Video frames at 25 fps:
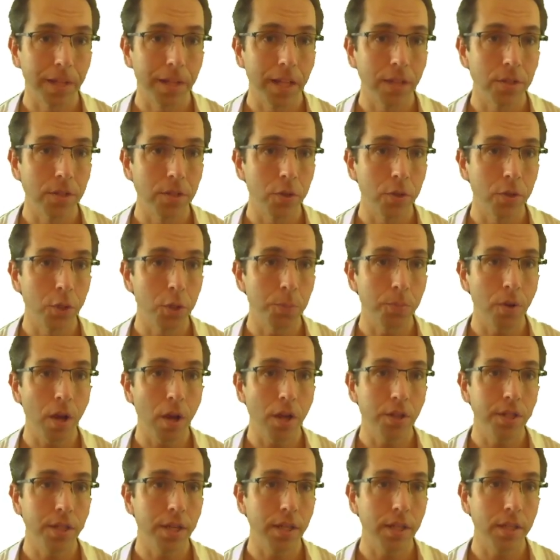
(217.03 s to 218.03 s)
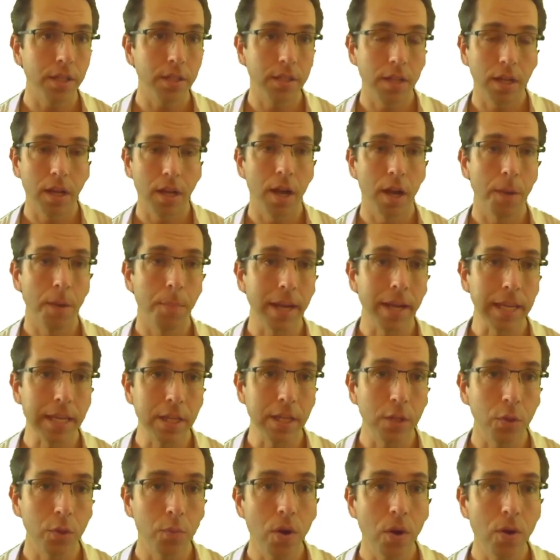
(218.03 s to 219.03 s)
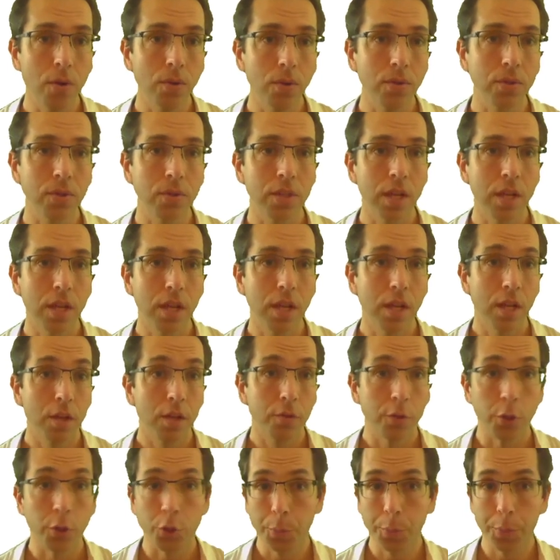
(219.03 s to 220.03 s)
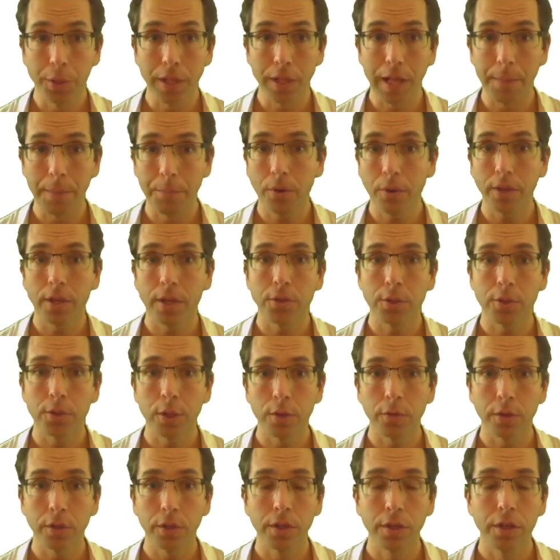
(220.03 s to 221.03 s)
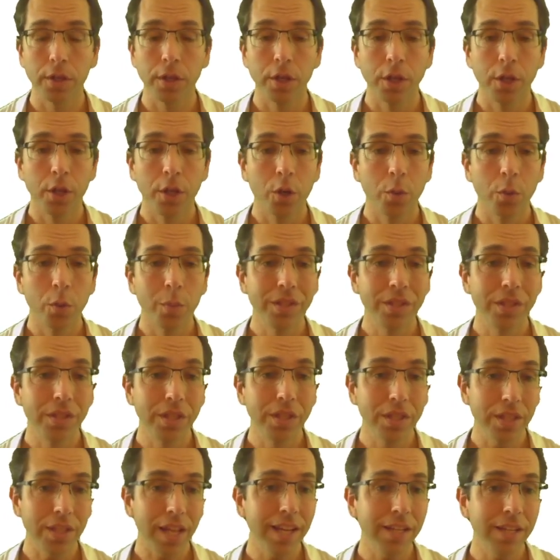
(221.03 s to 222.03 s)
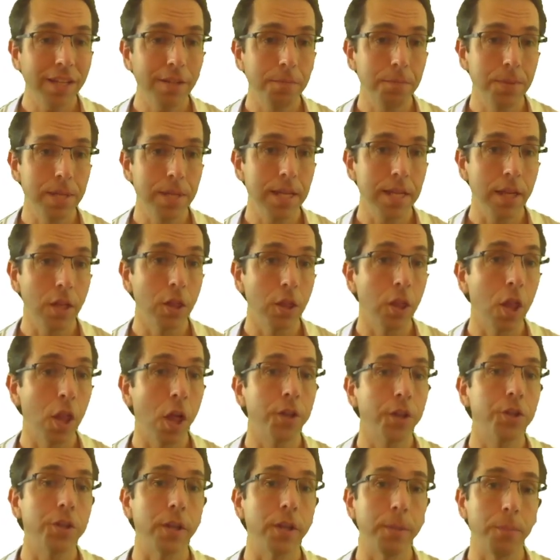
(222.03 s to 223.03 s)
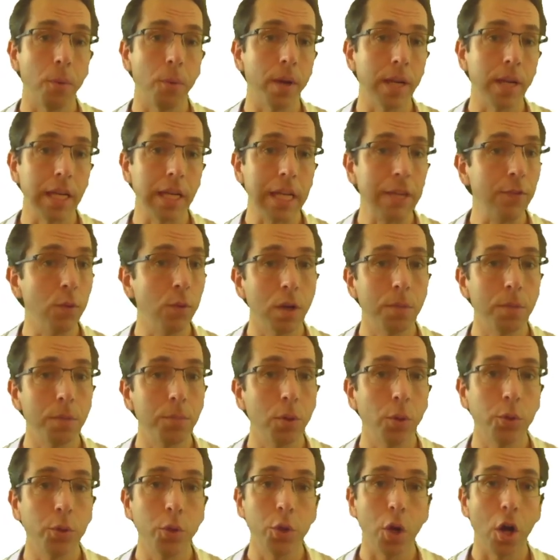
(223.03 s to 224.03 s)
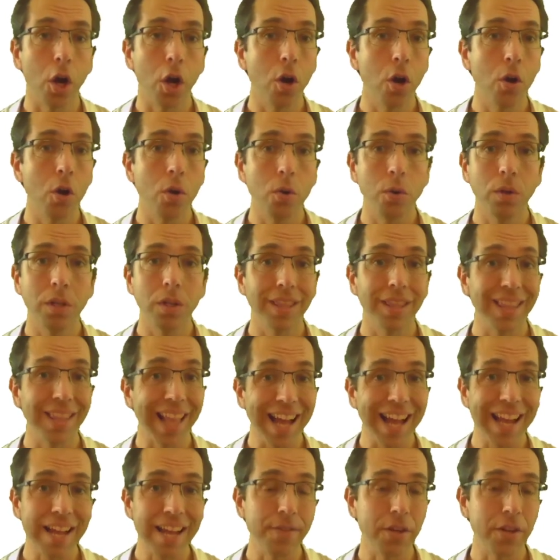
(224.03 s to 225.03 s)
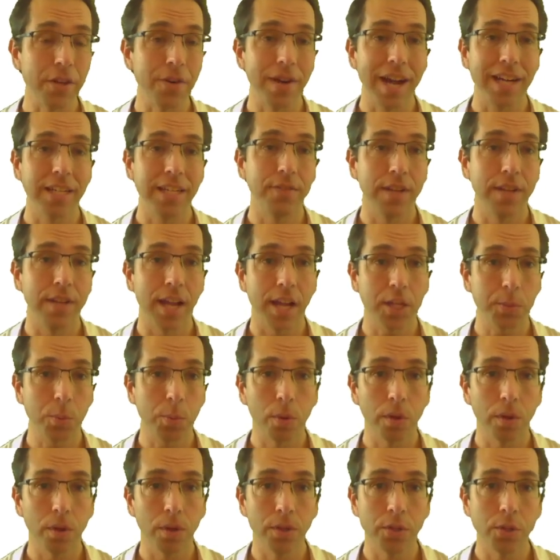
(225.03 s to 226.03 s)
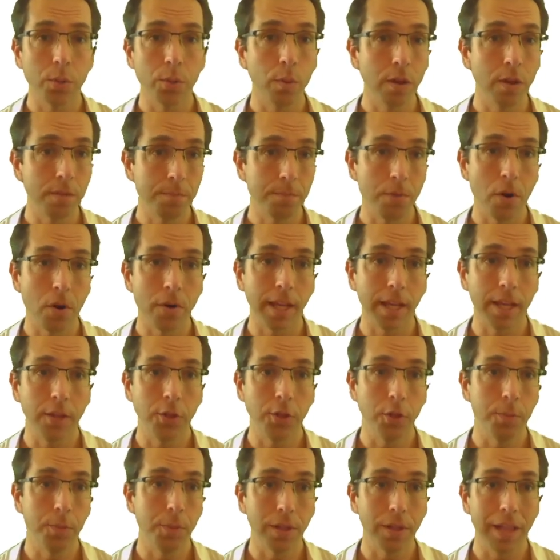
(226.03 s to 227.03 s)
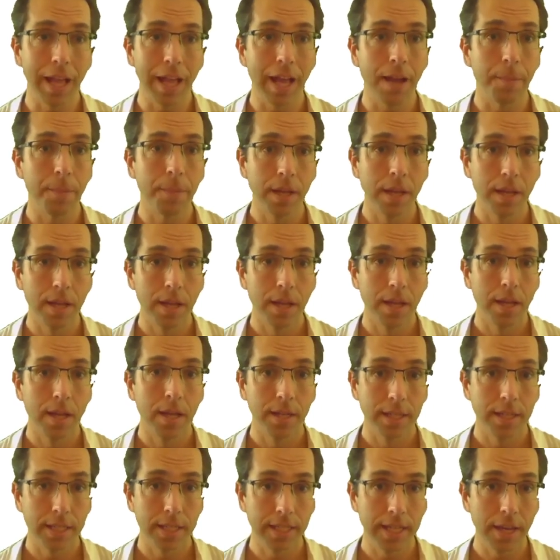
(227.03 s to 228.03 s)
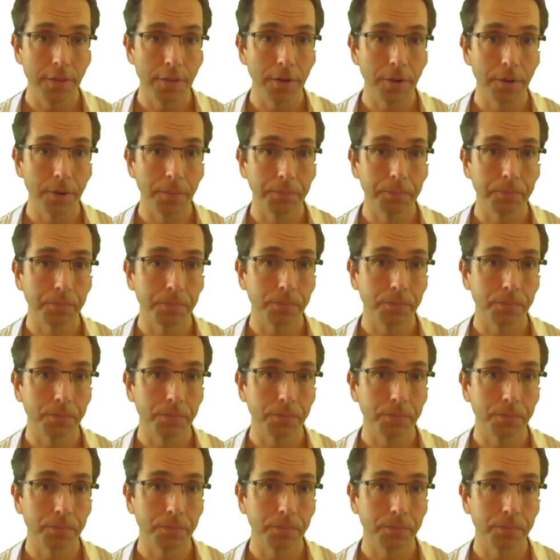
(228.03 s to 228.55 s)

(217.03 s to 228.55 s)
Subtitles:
And so there's a project by Ian Rose, the JupyterLab Bokeh server, which is designed to be a launching point if you want to build your own live interactive dashboards with Bokeh and JupyterLab together.